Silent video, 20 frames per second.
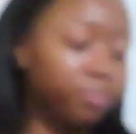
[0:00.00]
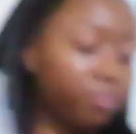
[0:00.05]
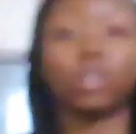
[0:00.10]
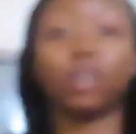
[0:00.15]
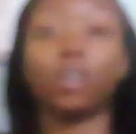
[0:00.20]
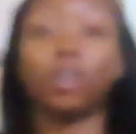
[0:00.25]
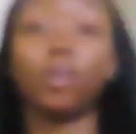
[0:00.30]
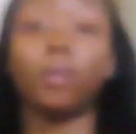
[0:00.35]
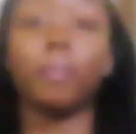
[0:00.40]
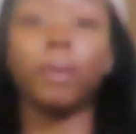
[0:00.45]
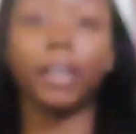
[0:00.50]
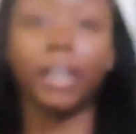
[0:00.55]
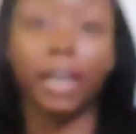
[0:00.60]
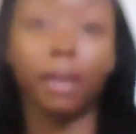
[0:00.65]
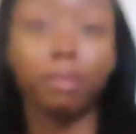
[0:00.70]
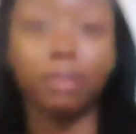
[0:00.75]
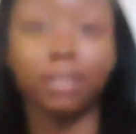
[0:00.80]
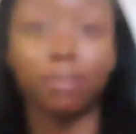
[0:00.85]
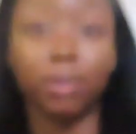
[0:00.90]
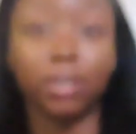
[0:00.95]
So my
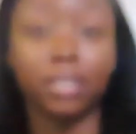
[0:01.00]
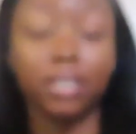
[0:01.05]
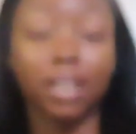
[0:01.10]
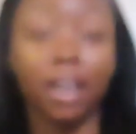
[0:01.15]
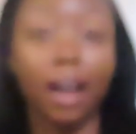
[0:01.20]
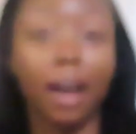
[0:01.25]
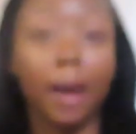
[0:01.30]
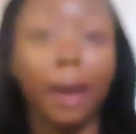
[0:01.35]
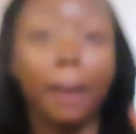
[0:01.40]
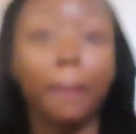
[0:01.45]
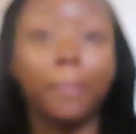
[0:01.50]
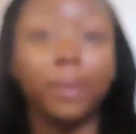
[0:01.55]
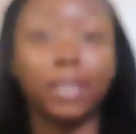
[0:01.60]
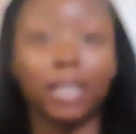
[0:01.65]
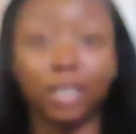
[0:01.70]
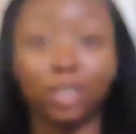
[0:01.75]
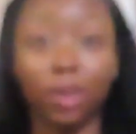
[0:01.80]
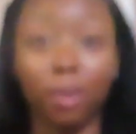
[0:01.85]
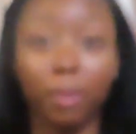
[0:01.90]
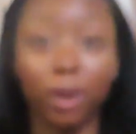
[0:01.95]
camera's about to die, but
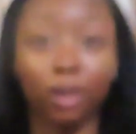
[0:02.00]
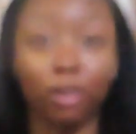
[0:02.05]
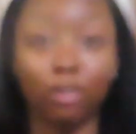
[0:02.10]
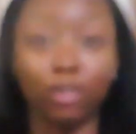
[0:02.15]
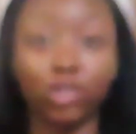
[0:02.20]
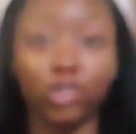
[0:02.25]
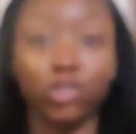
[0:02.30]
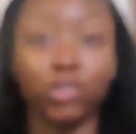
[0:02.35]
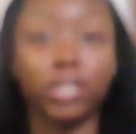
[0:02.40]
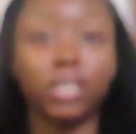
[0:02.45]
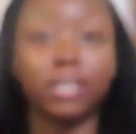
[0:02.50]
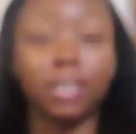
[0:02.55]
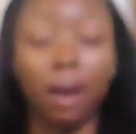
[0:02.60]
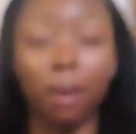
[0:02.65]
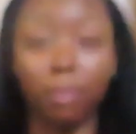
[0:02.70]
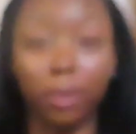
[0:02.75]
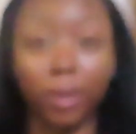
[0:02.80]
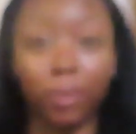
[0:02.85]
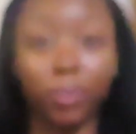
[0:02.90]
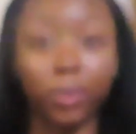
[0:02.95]
that's all my groceries.
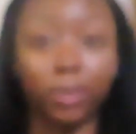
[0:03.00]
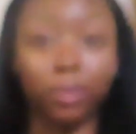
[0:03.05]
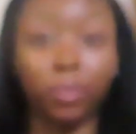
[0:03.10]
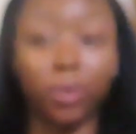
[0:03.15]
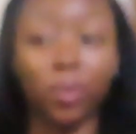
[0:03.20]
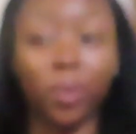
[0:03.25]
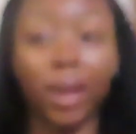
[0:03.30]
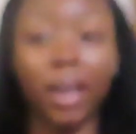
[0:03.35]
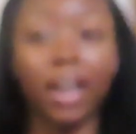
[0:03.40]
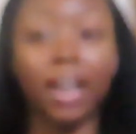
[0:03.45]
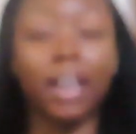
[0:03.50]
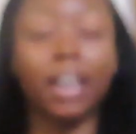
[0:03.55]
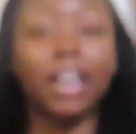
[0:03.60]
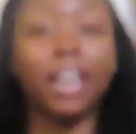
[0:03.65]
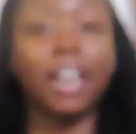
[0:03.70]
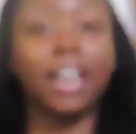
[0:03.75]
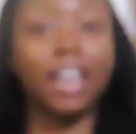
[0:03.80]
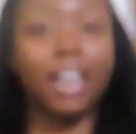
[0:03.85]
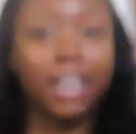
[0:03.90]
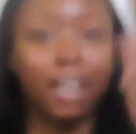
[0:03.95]
I'm gonna put them
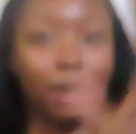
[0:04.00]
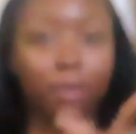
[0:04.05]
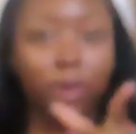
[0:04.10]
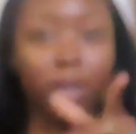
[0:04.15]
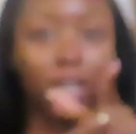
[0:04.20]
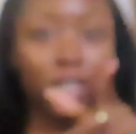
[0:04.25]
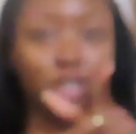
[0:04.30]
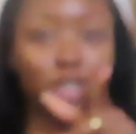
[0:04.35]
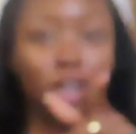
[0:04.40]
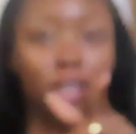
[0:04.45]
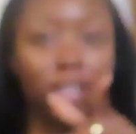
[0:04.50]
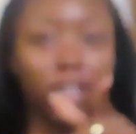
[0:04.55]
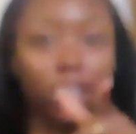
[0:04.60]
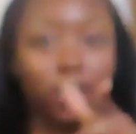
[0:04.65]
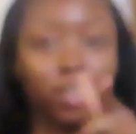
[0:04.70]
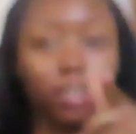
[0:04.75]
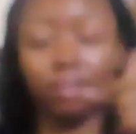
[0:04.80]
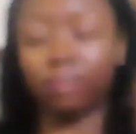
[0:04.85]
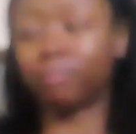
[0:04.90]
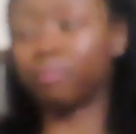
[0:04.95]
away and I'll catch y'all
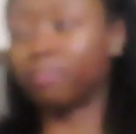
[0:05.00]
later.